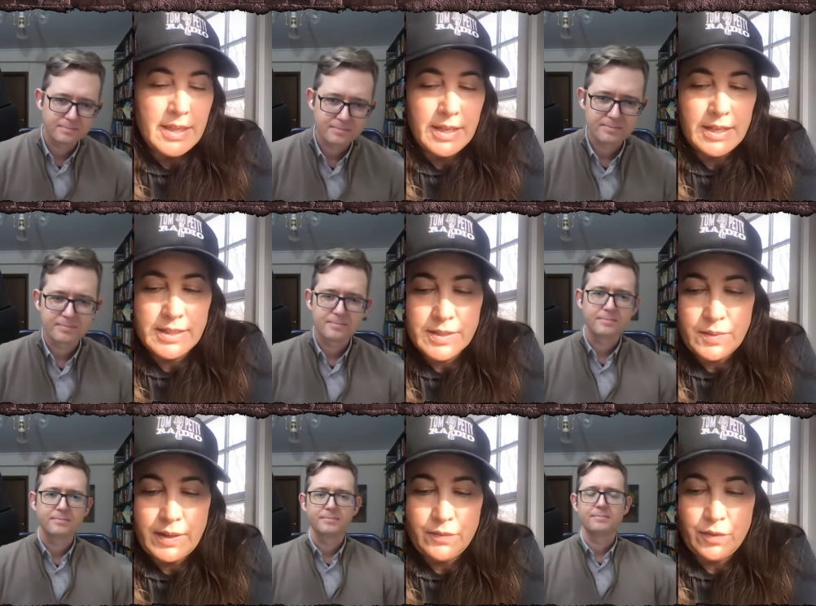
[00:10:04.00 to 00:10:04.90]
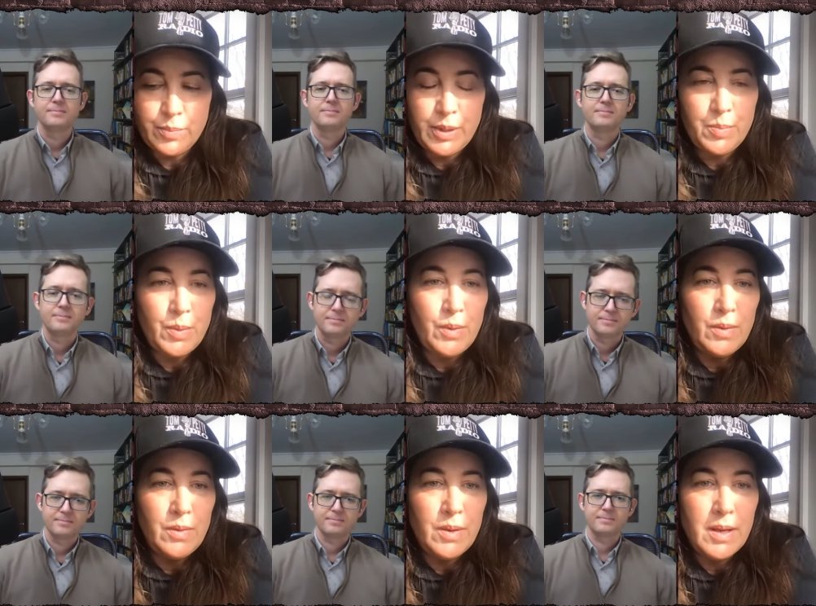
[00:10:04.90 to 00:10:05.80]
Speaker 1: I think it's great for
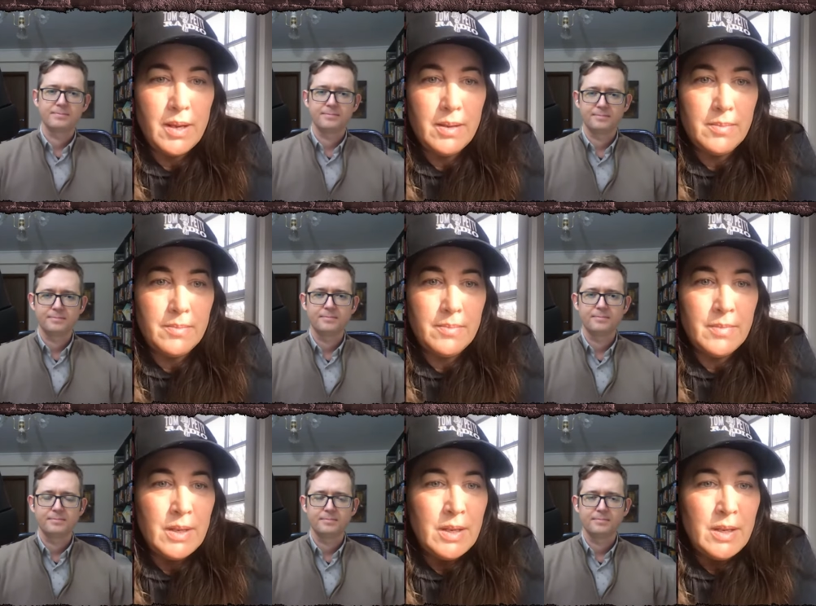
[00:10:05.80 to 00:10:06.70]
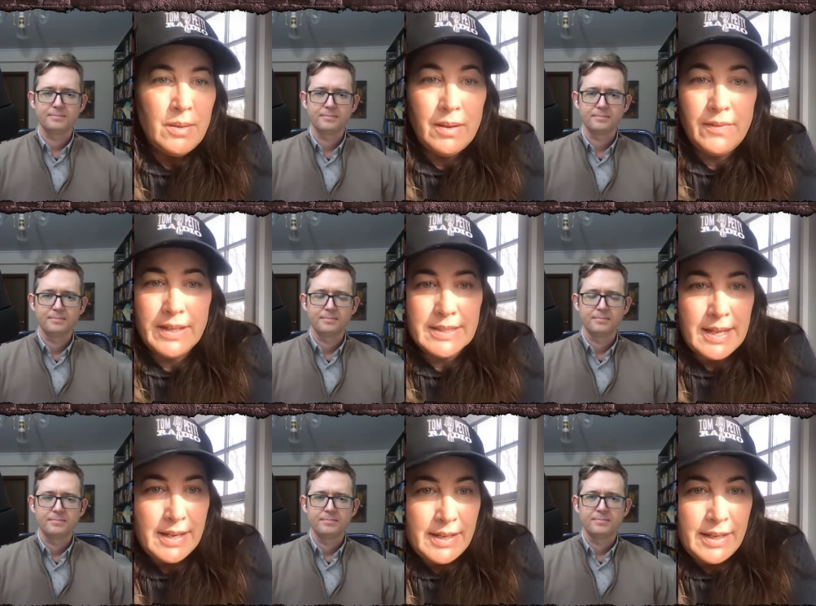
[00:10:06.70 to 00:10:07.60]
people. Um, of
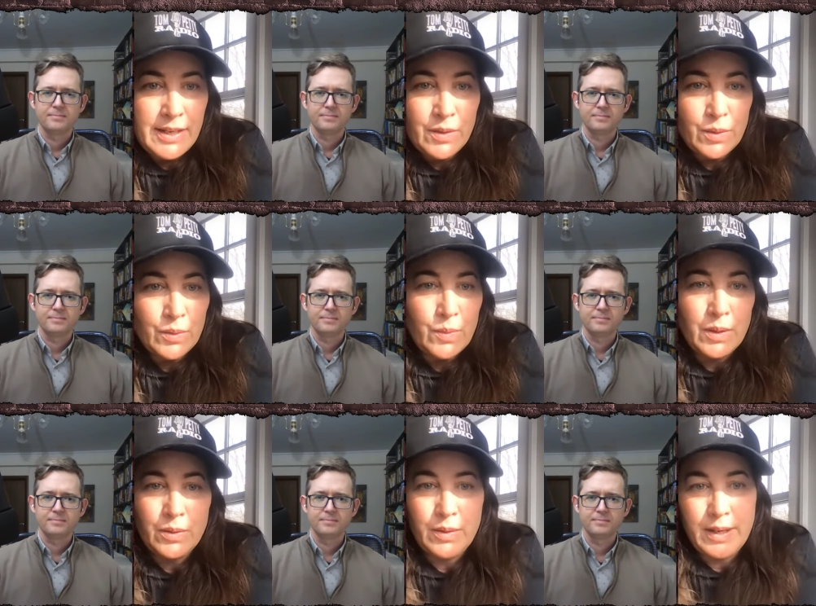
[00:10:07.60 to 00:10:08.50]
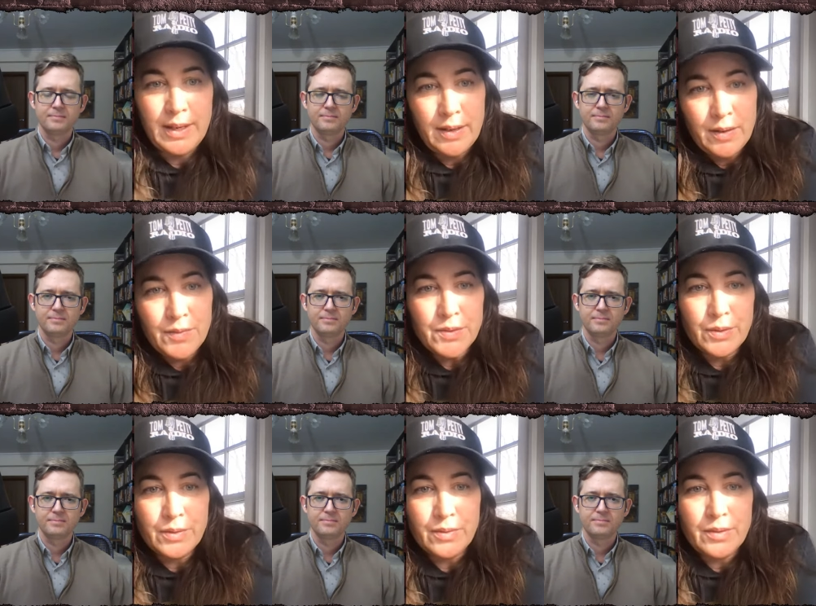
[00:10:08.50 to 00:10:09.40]
anxiety or who are creatives
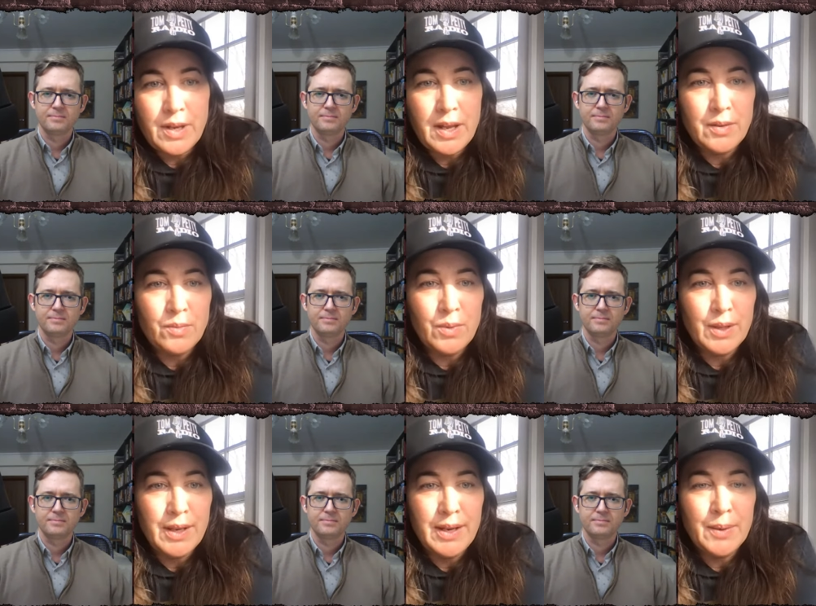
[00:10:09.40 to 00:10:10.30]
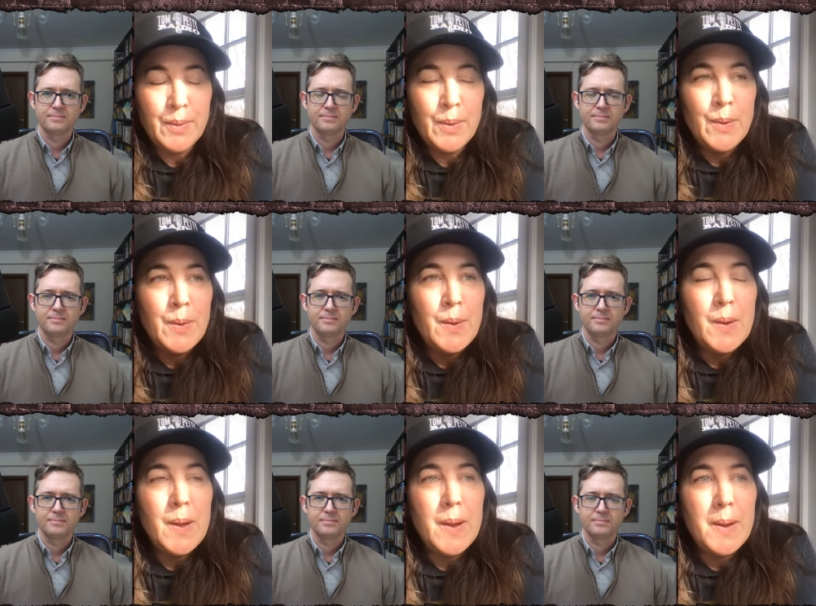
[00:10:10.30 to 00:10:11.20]
or not really
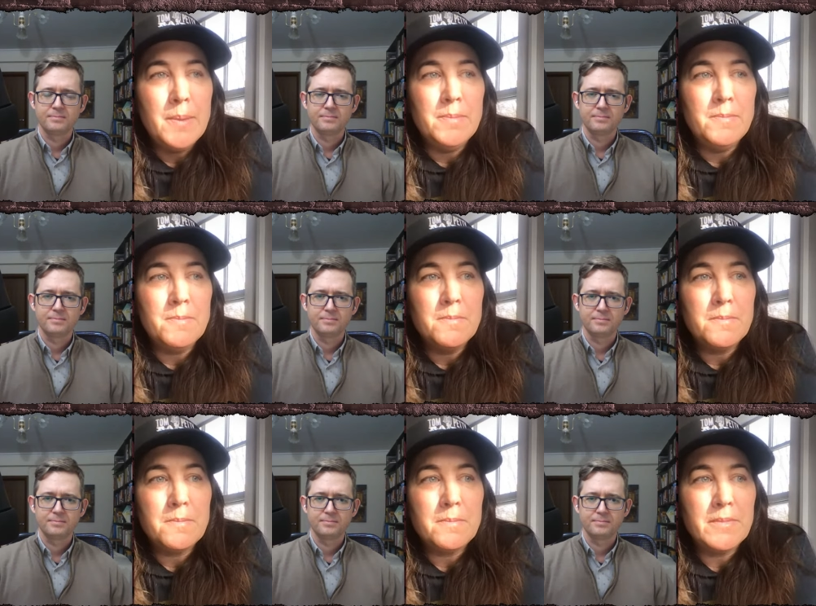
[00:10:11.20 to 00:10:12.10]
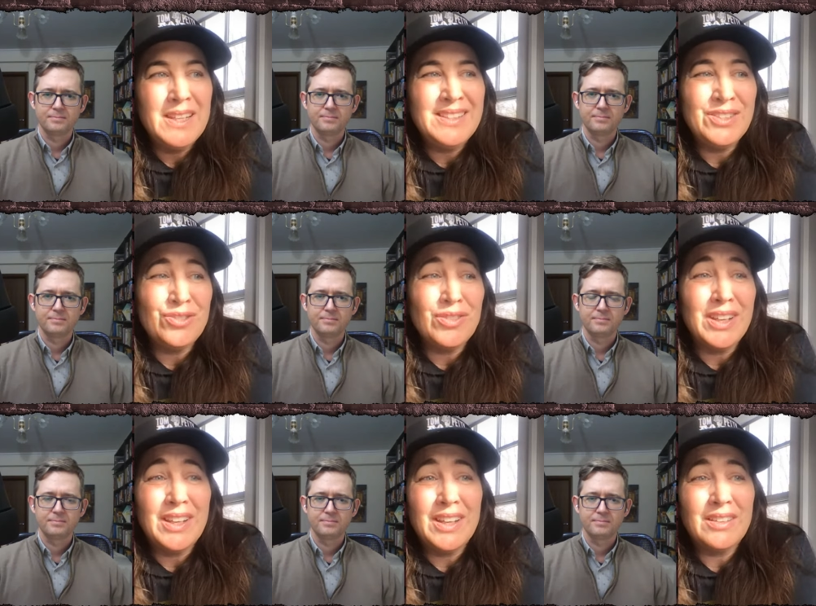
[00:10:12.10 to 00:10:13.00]
um, into
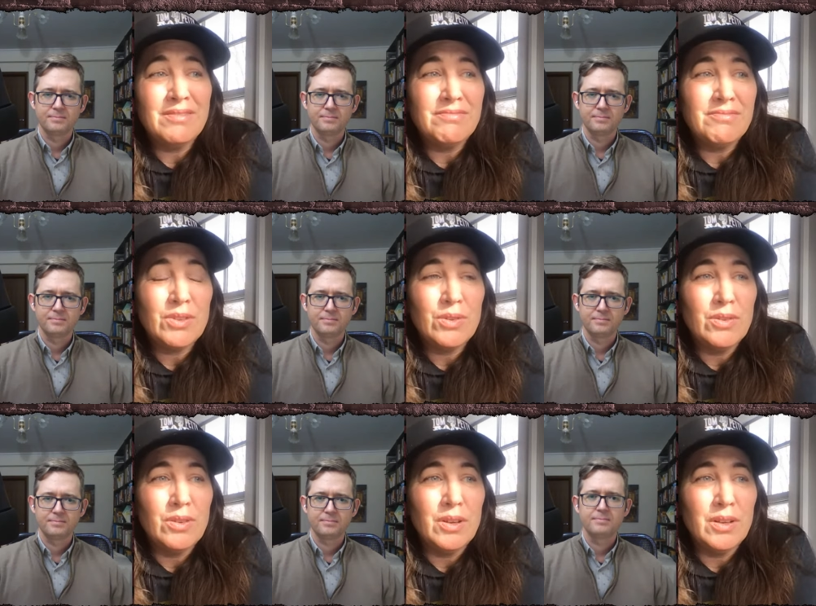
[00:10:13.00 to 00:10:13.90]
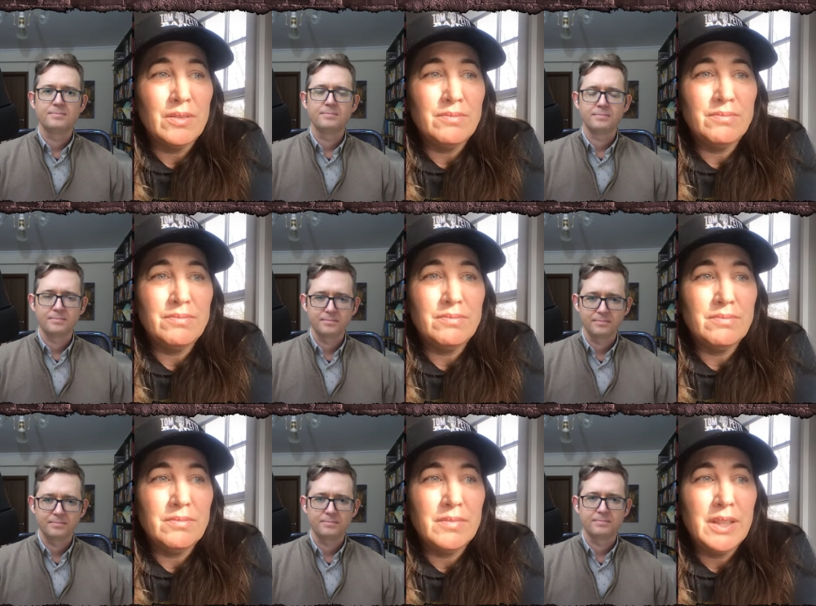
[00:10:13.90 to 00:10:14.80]
drinking or,
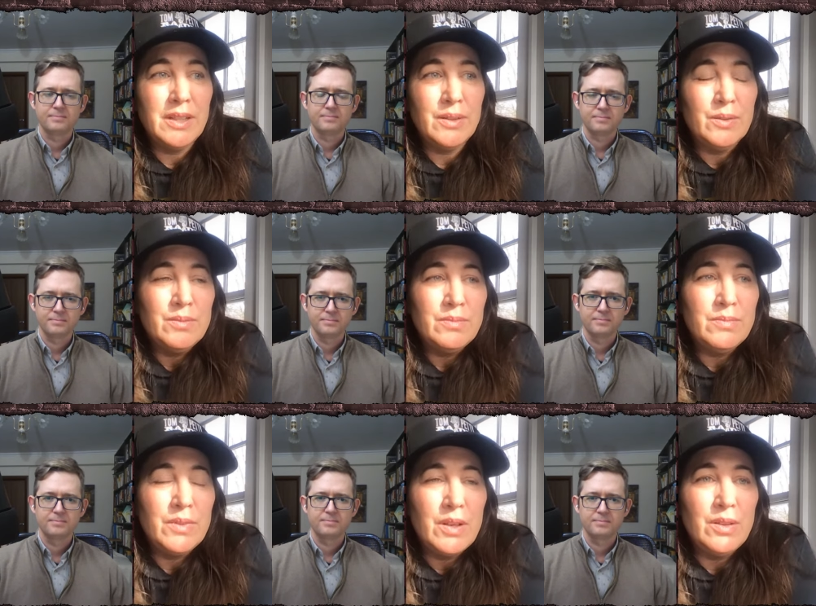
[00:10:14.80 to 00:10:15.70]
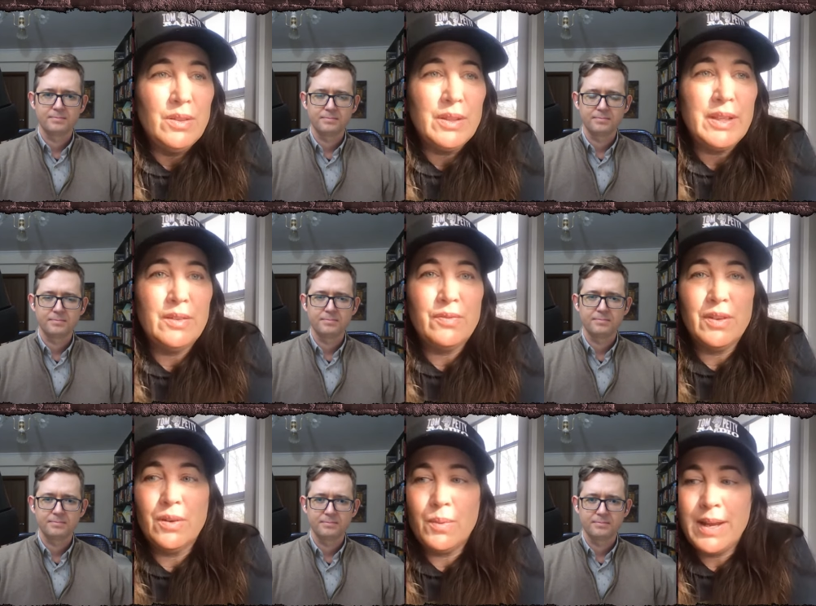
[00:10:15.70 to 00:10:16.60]
you know, or looking
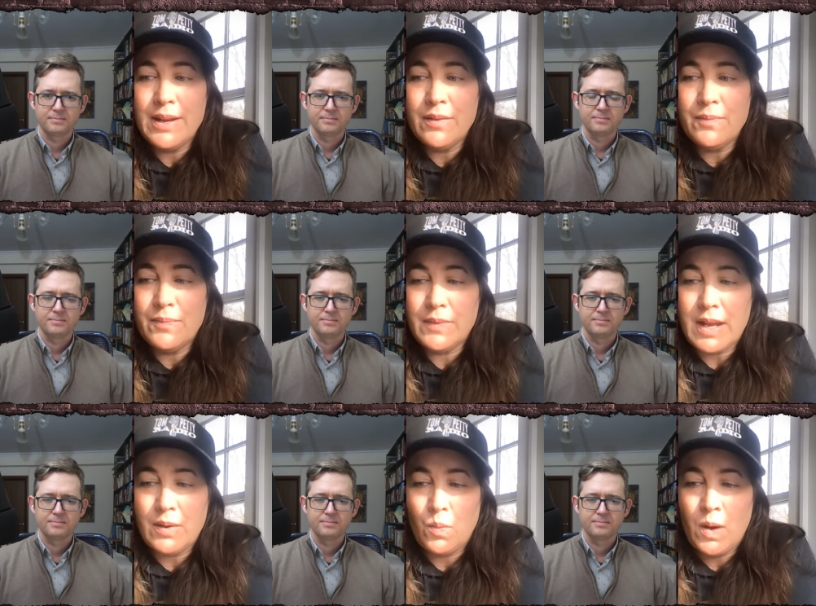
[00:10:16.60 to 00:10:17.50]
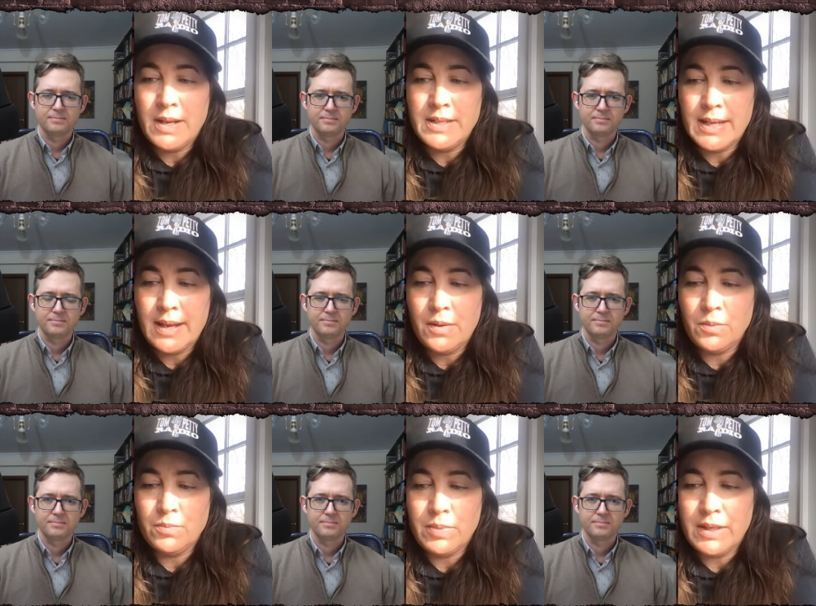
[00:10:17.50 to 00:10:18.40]
for a way to kind of wind
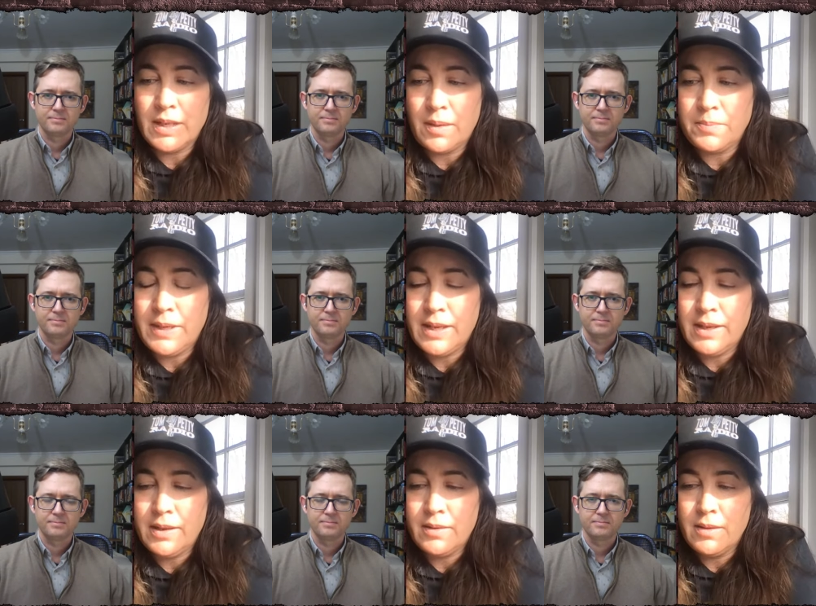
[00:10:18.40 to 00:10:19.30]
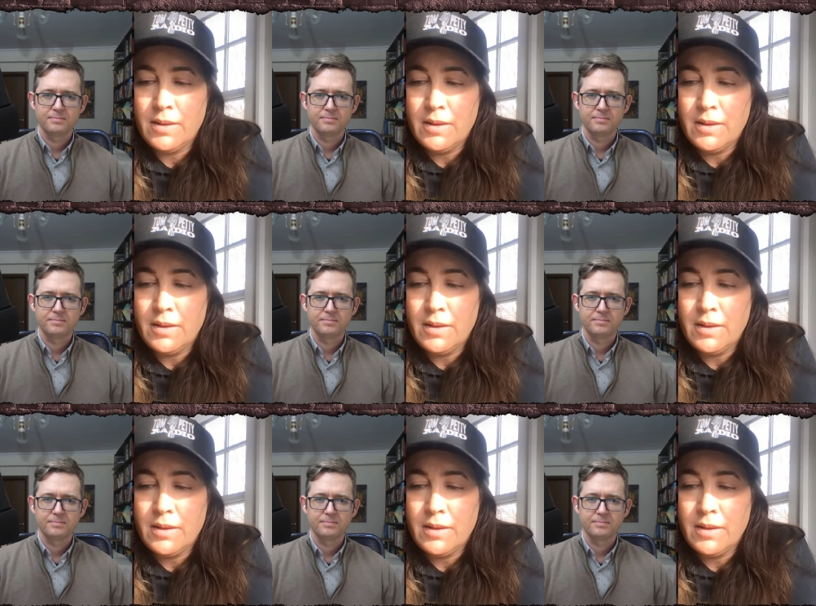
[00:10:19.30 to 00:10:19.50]
down but not be